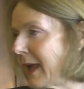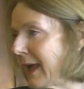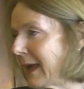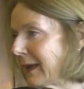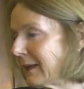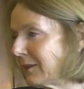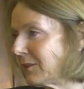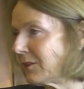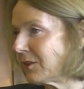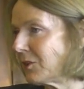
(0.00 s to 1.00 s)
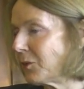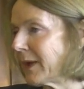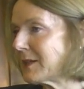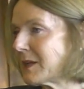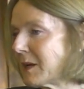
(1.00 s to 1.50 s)
and you
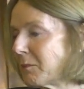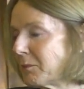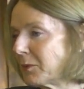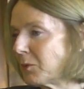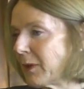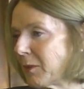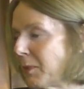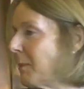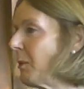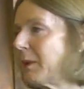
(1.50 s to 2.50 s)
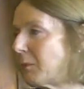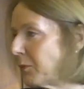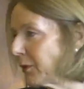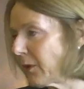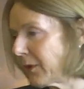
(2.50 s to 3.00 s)
end up with people being
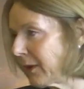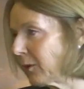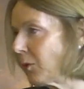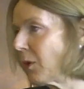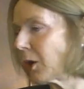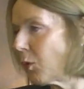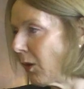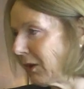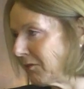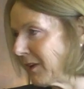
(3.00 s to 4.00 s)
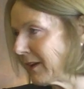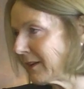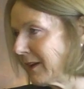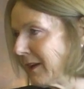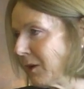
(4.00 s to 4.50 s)
put on there who aren't qualified.
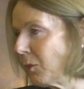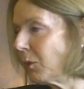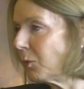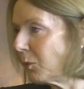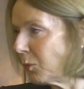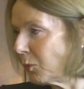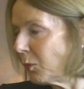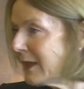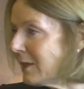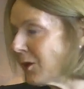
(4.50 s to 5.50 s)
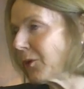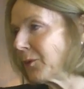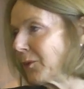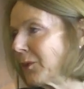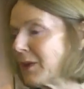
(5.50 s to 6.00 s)
What we
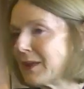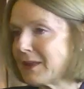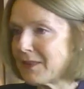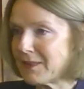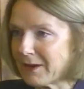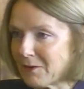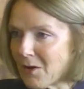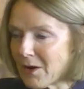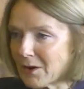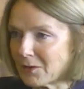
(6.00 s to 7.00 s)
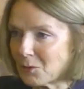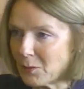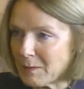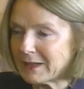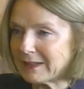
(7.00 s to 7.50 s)
know there are
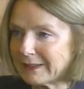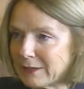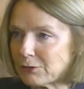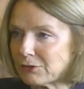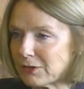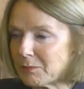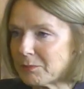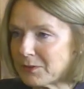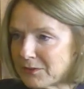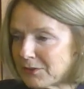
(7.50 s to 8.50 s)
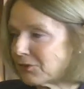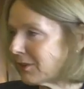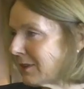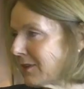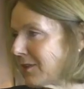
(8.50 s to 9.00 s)
women in leadership
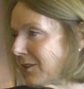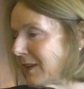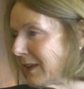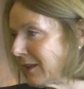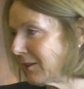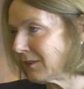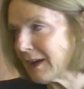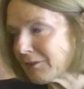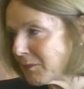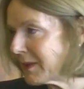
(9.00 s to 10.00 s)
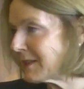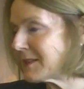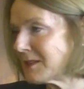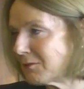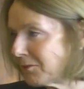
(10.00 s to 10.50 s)
positions in
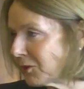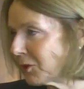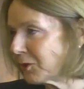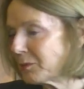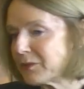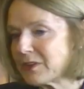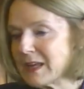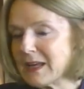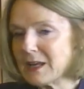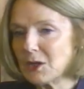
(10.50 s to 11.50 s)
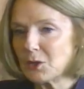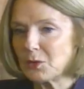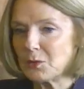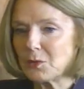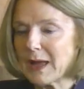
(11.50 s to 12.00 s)
governments, in firms,
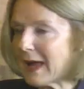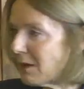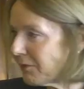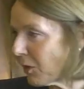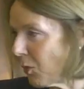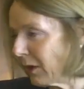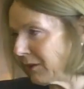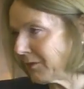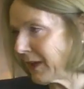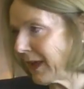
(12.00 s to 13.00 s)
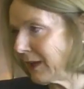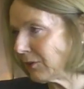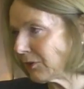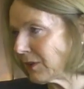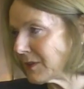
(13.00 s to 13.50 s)
who have the
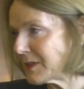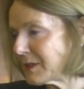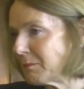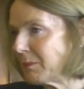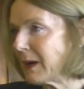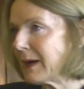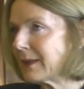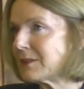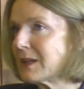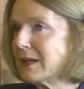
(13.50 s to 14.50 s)
qualifications, but